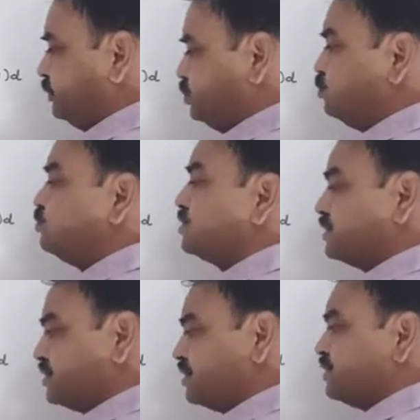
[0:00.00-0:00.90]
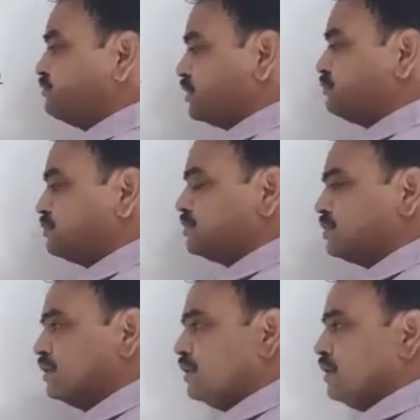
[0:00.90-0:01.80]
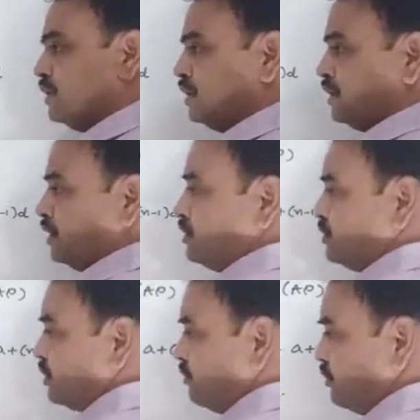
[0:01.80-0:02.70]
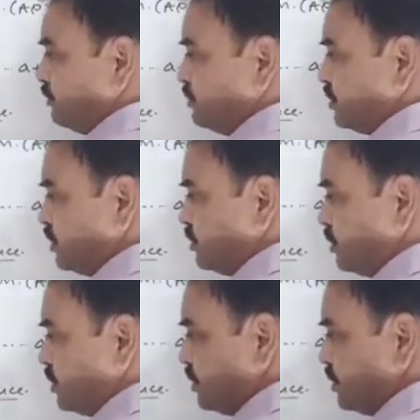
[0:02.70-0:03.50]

two successive terms. Sum of such